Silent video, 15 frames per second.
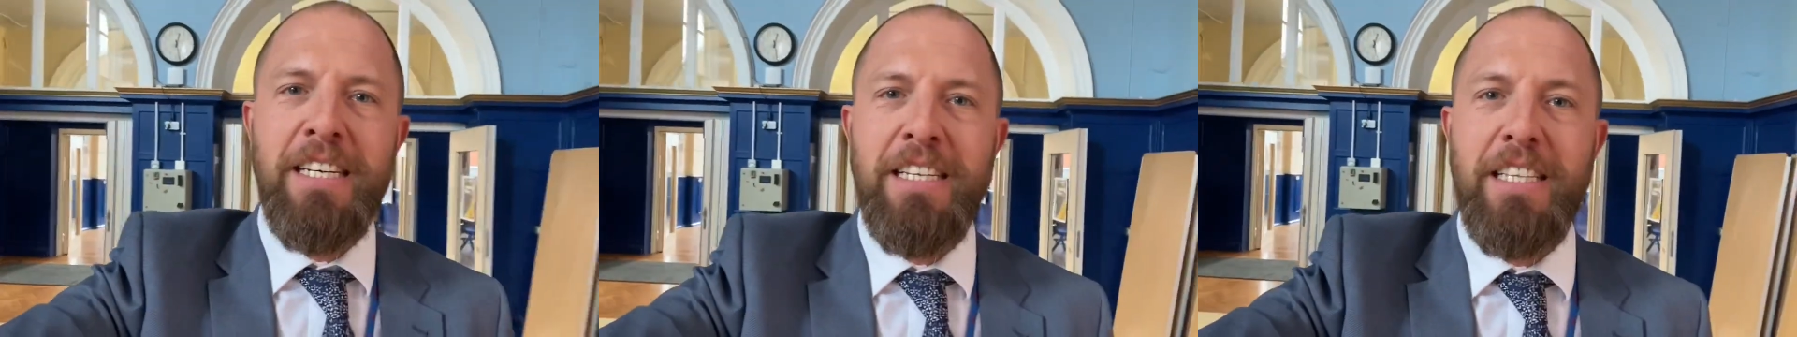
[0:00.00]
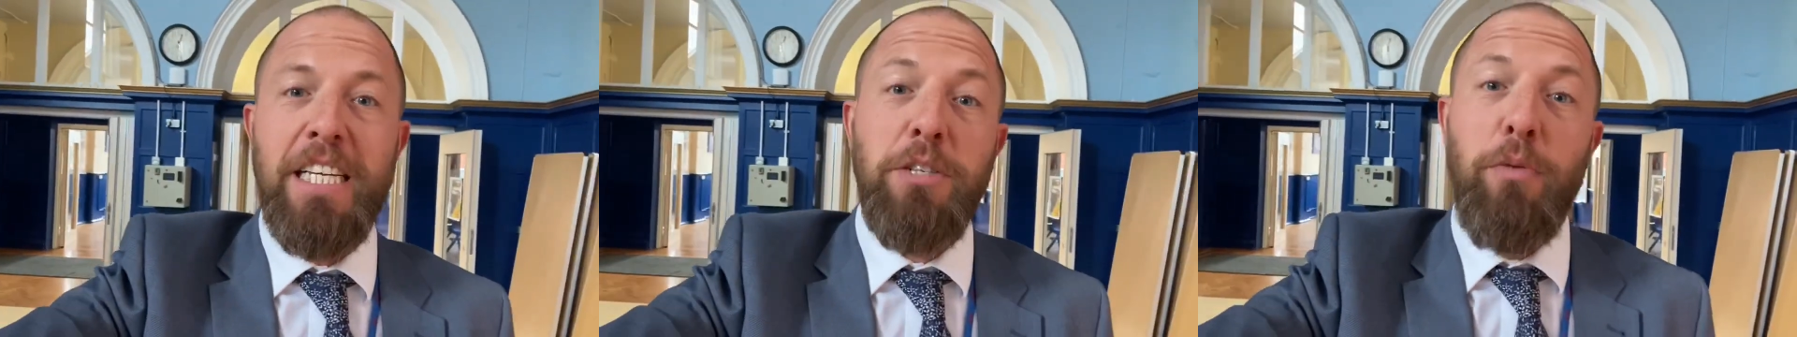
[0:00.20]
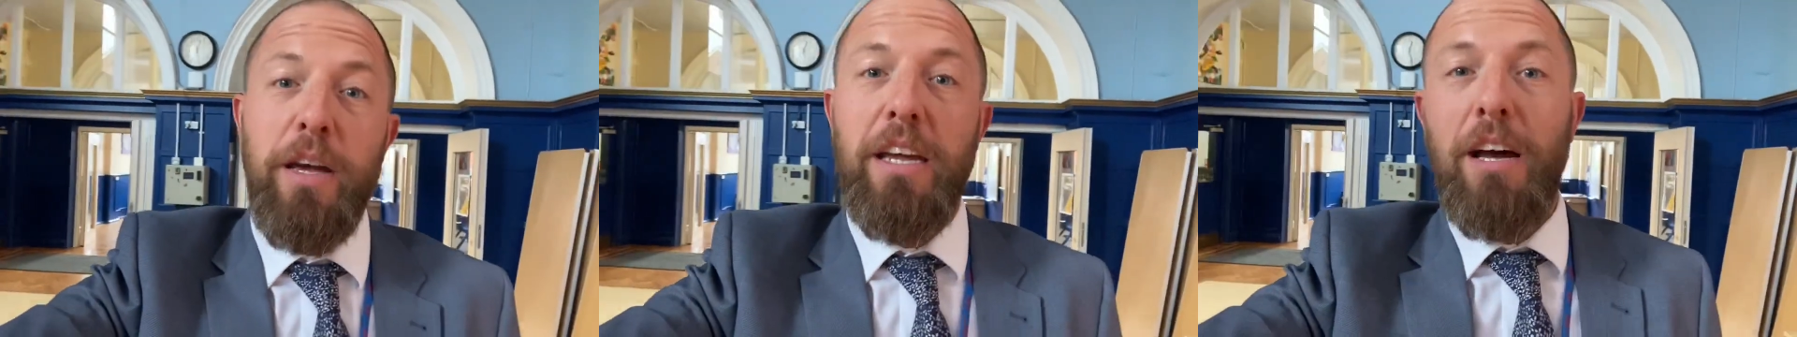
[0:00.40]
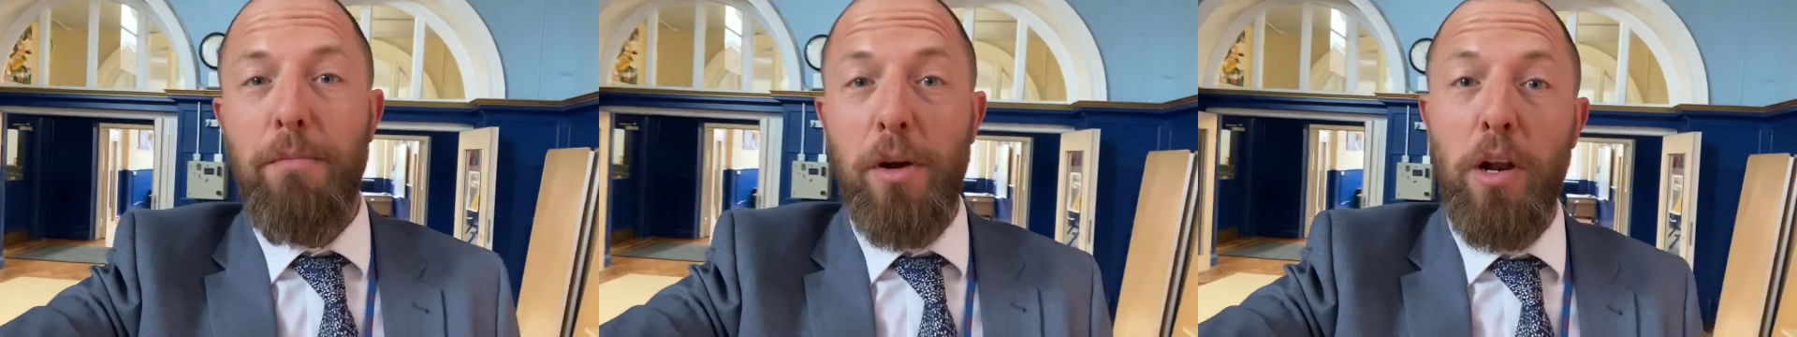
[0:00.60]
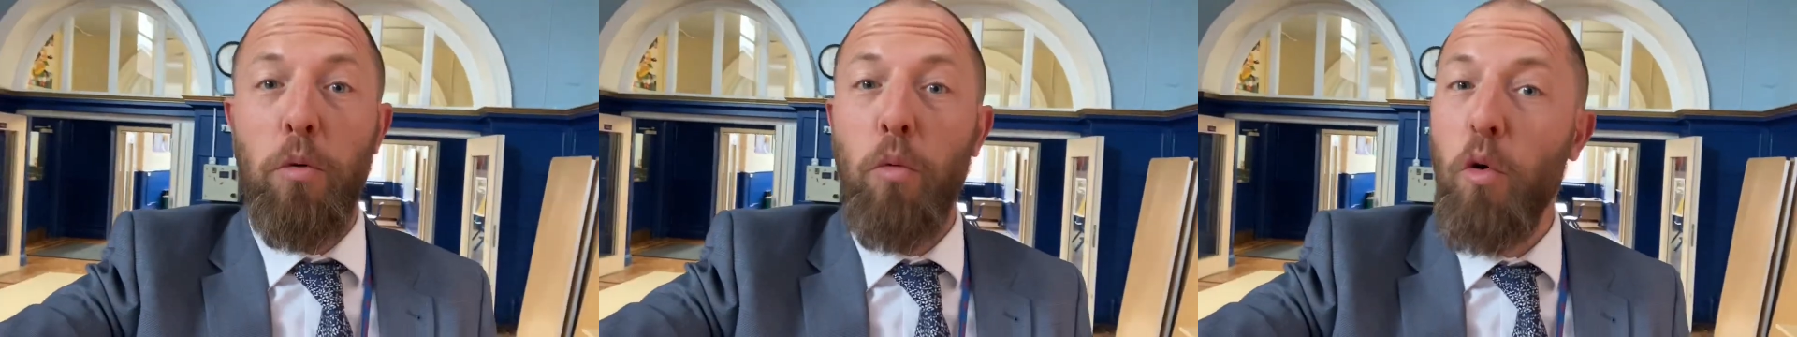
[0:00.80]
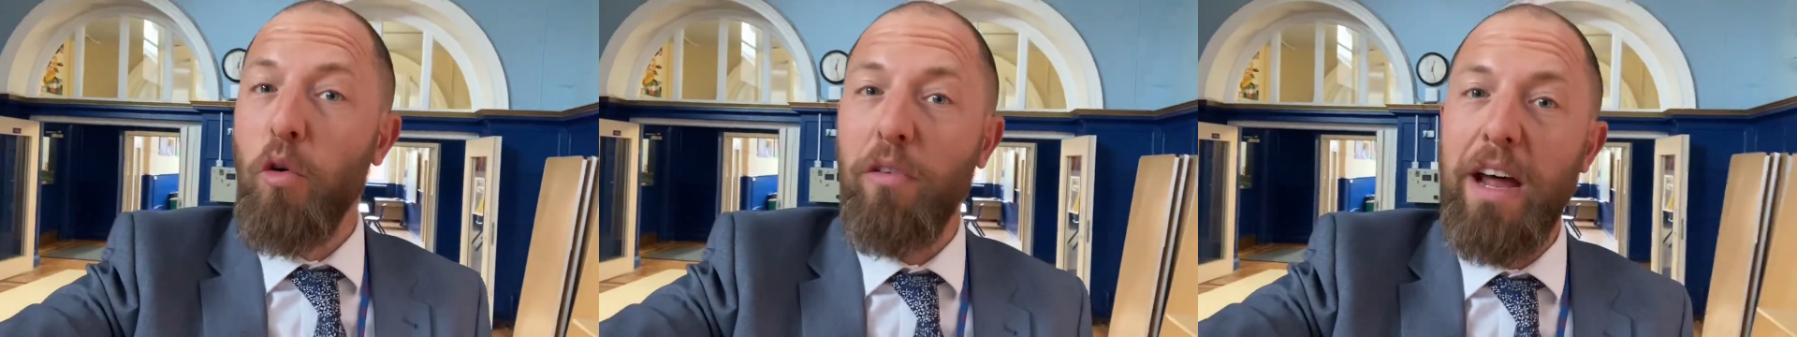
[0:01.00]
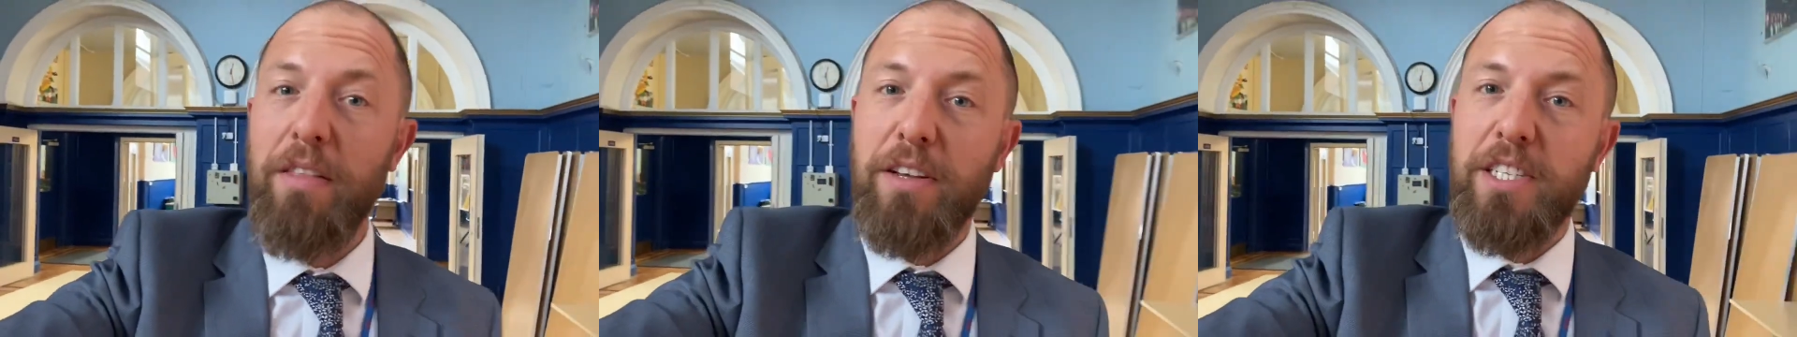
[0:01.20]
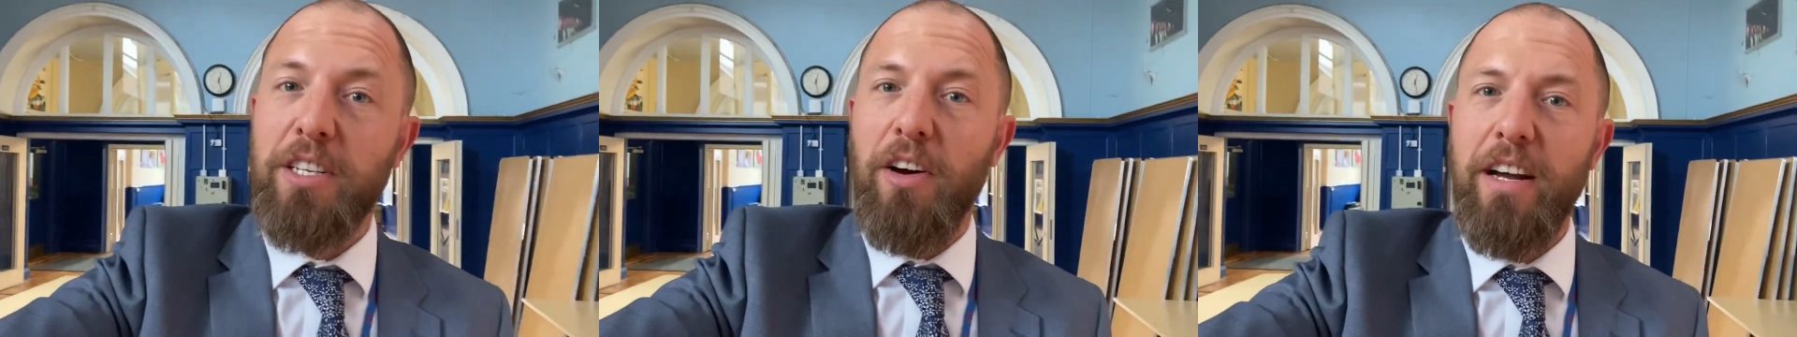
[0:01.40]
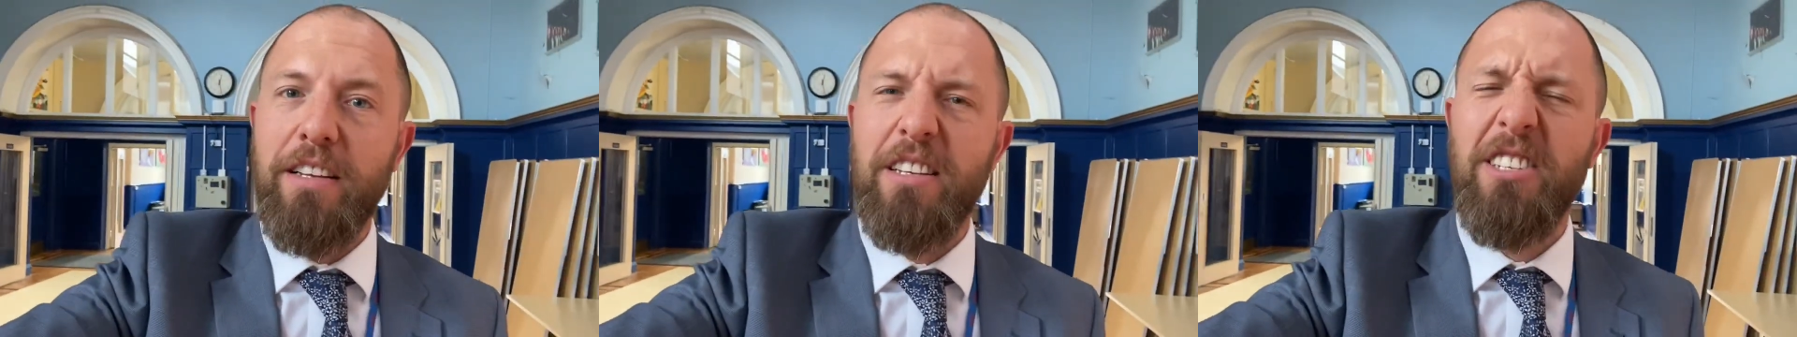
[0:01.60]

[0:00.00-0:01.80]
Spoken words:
This week, I'm going to walk around the site